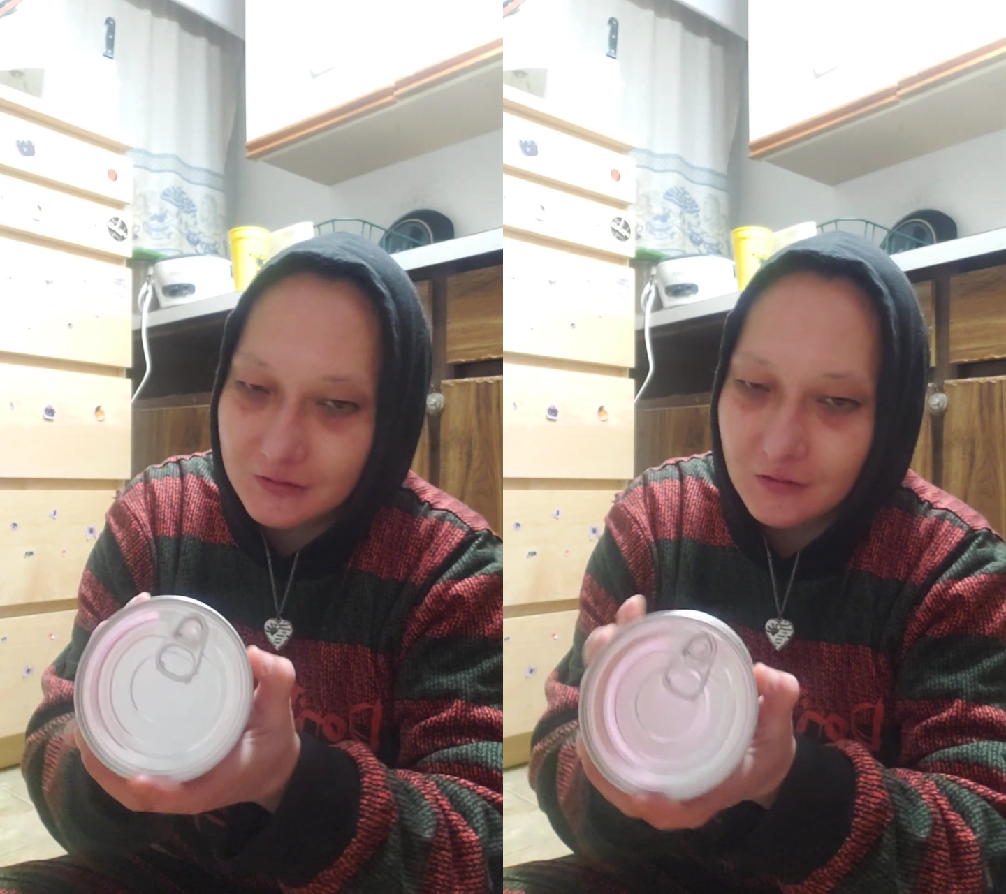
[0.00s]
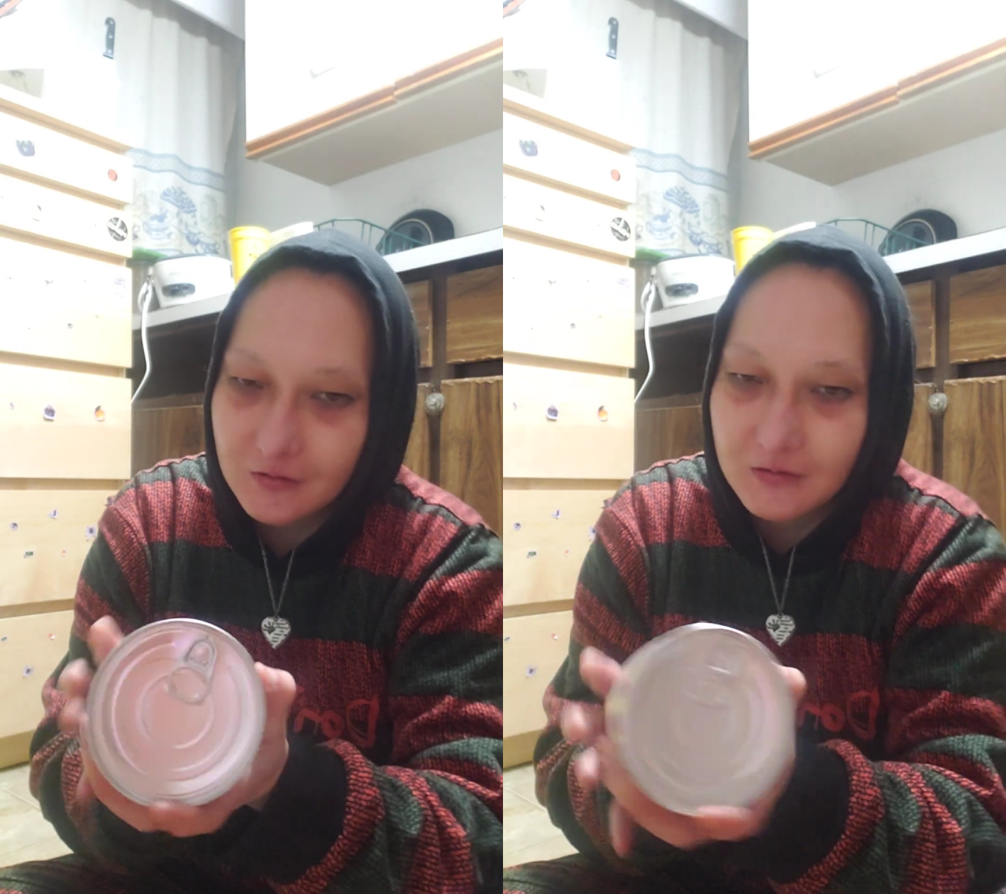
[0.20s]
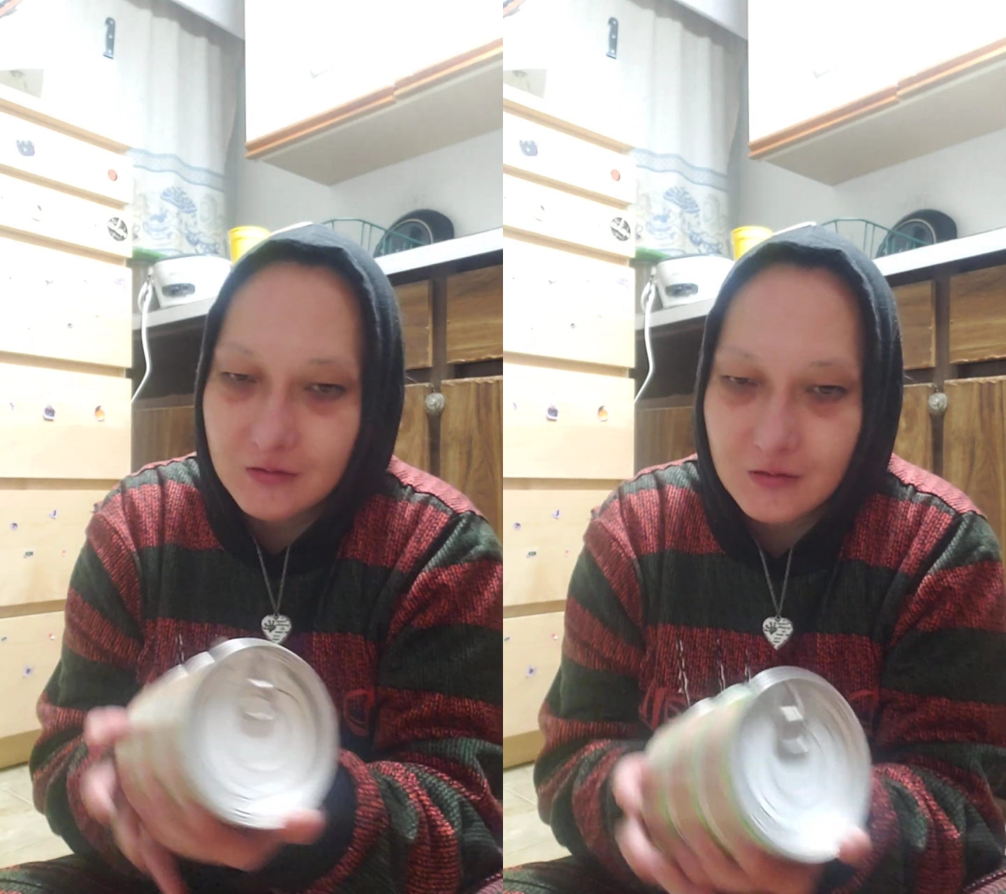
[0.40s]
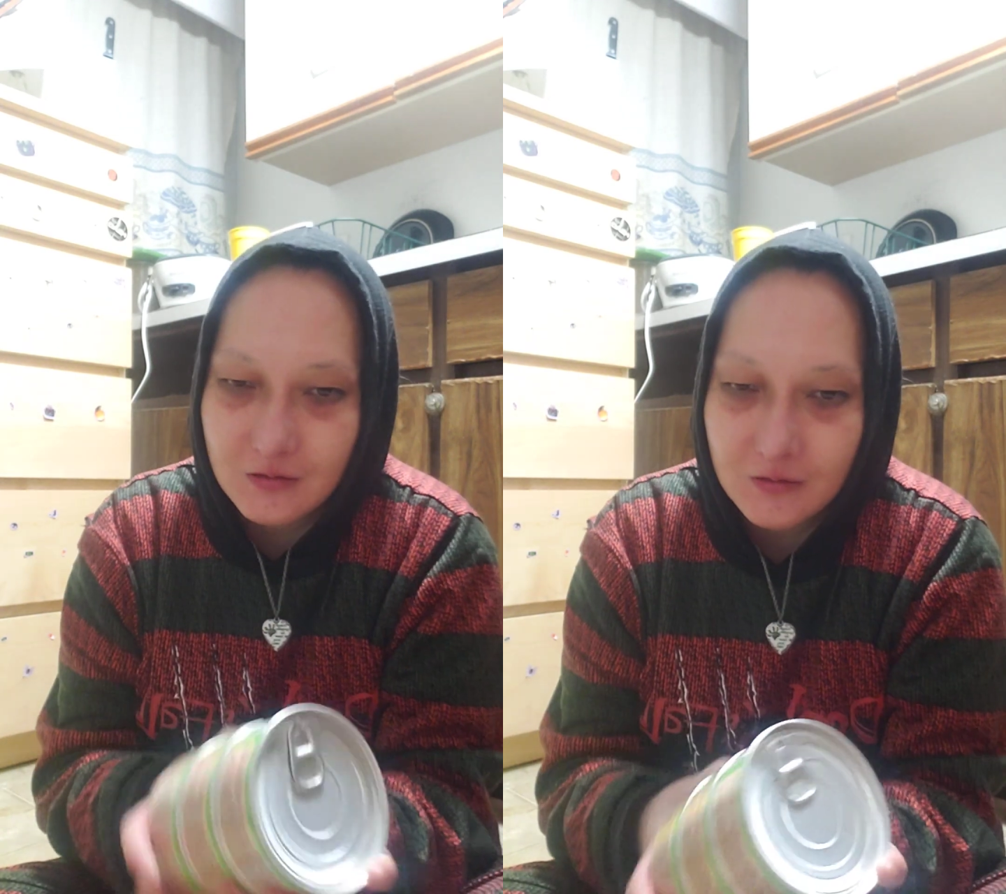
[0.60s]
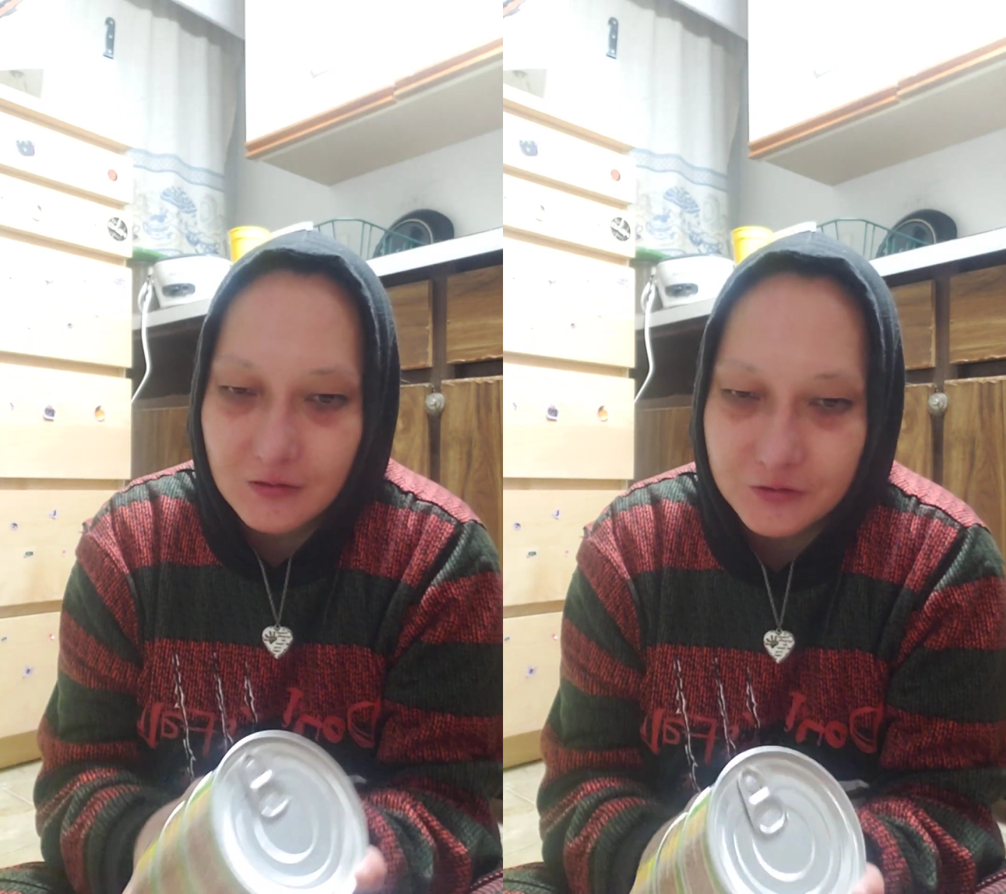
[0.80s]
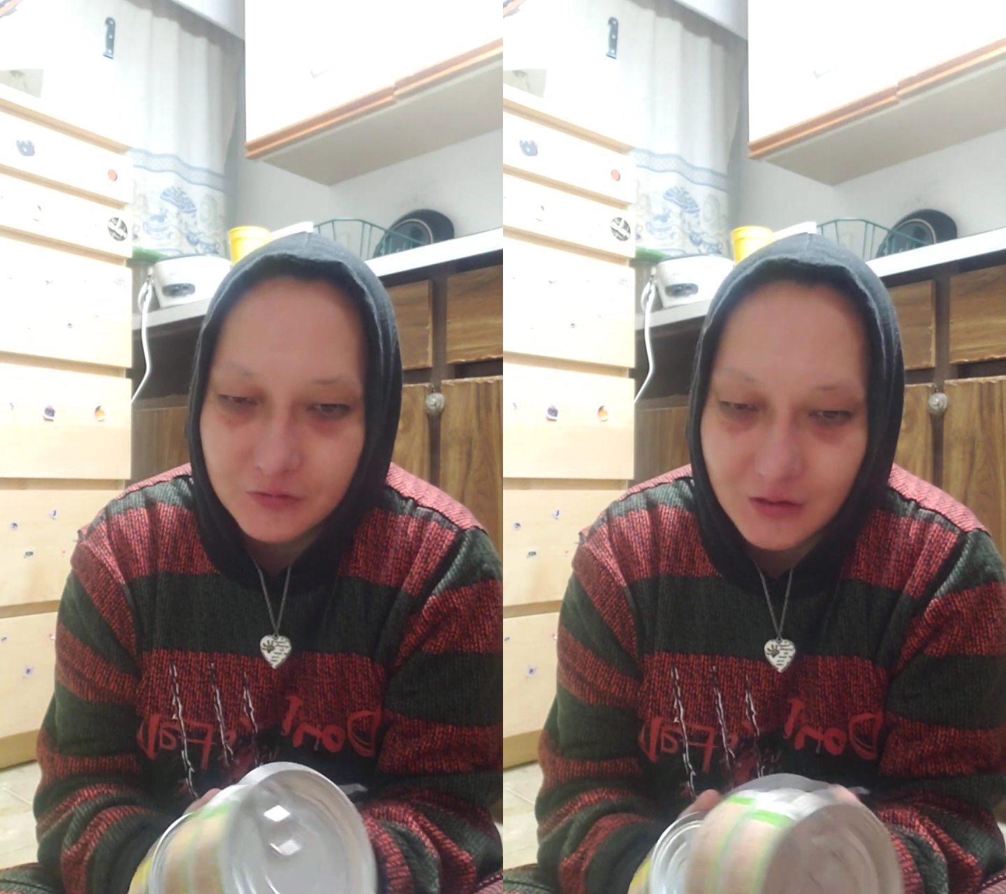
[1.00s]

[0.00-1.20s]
till like the end of next